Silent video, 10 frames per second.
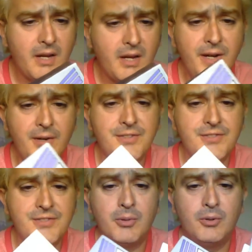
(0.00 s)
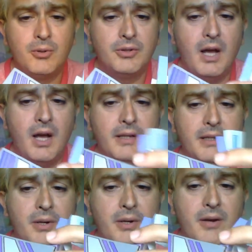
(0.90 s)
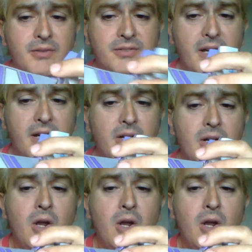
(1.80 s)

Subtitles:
Very simple. The printout is there.